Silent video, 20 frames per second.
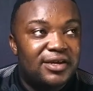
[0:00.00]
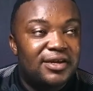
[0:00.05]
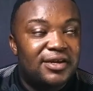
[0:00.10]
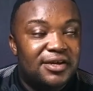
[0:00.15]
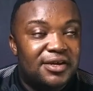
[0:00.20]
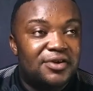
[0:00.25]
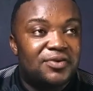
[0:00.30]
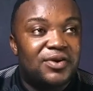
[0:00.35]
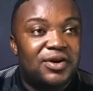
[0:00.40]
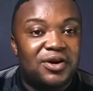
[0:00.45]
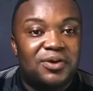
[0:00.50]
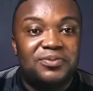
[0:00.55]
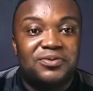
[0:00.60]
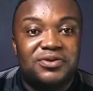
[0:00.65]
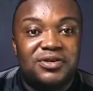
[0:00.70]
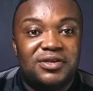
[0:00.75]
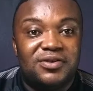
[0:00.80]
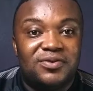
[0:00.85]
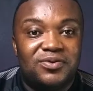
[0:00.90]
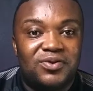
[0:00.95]
welcome to
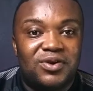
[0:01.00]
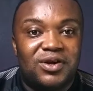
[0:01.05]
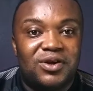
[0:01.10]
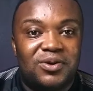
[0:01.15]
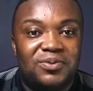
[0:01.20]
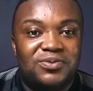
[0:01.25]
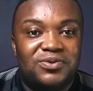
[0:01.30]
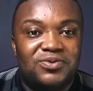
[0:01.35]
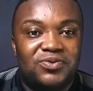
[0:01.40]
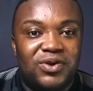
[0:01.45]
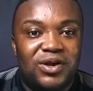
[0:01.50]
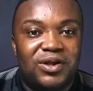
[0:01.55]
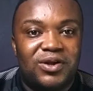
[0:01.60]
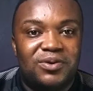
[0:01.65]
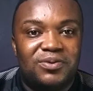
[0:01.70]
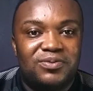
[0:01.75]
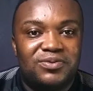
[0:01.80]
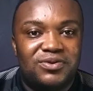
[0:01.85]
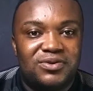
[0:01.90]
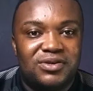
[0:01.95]

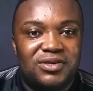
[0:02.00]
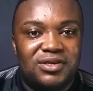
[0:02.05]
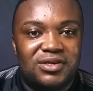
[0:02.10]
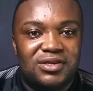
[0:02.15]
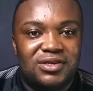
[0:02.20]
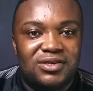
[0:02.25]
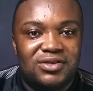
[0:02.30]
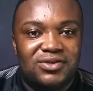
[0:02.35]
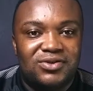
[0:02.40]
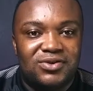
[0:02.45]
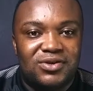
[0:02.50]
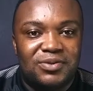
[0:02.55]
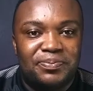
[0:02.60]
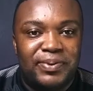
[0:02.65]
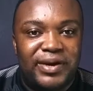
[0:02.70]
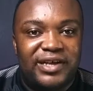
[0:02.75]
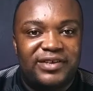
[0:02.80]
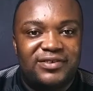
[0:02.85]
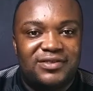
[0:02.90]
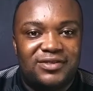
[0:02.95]
the
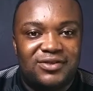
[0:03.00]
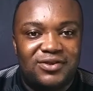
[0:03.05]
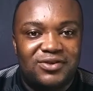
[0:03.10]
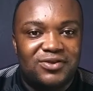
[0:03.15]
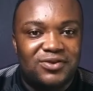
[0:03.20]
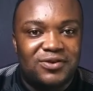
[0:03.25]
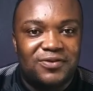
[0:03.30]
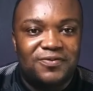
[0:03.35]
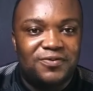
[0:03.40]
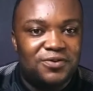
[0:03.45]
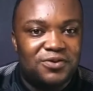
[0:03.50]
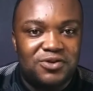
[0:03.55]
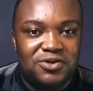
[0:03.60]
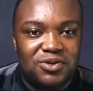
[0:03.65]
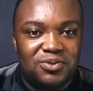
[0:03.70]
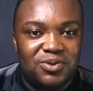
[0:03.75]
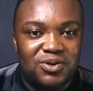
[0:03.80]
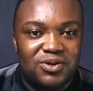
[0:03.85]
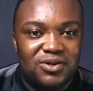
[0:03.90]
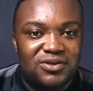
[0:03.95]
past, not to the future,
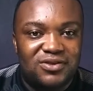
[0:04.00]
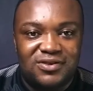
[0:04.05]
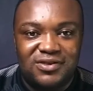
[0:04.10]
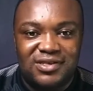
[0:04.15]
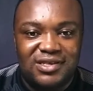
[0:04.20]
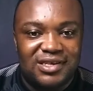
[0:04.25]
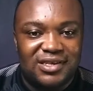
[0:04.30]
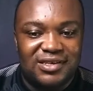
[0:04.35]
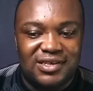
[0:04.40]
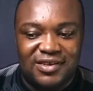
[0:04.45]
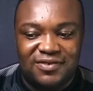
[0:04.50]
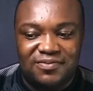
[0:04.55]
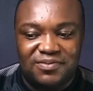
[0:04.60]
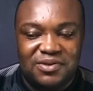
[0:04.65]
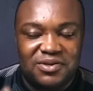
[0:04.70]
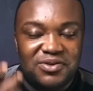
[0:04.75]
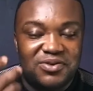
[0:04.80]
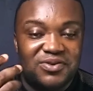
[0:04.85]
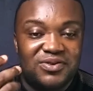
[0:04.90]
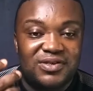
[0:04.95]
because those things have been
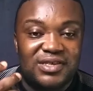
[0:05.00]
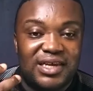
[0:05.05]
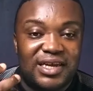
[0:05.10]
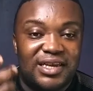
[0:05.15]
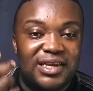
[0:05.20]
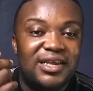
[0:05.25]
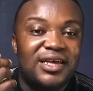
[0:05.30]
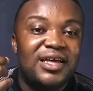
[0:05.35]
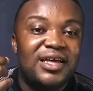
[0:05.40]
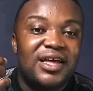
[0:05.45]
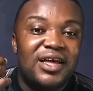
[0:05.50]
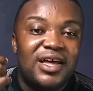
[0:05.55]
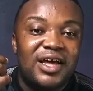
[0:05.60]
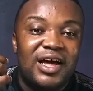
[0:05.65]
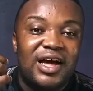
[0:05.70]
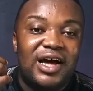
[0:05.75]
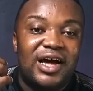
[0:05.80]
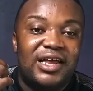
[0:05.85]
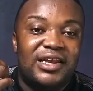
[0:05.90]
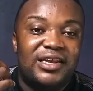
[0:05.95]
used and
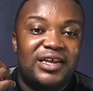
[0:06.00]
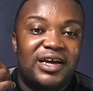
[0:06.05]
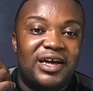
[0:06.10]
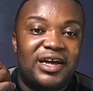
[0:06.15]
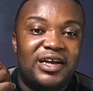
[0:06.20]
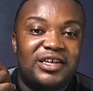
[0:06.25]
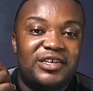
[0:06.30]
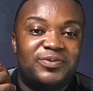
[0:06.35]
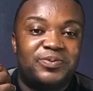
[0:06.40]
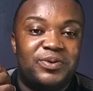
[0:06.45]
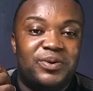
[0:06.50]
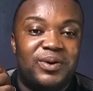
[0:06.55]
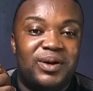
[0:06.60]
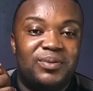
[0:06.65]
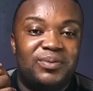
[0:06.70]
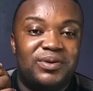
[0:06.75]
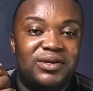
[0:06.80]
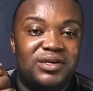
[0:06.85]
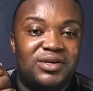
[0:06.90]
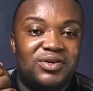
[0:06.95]
it's
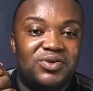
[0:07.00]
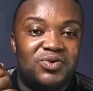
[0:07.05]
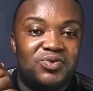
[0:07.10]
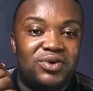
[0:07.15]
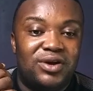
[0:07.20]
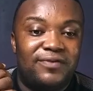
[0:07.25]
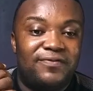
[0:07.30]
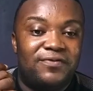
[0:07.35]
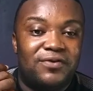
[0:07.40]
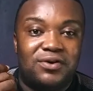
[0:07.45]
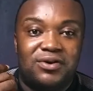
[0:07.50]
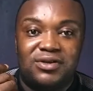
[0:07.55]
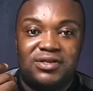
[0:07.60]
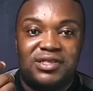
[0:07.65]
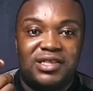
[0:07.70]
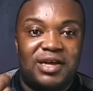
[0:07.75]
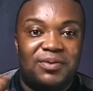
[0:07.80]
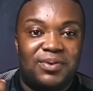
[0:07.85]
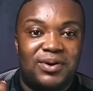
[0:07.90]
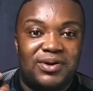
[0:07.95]
probably, we have forgotten
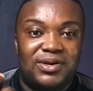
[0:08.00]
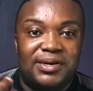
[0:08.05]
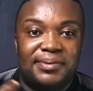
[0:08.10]
about them.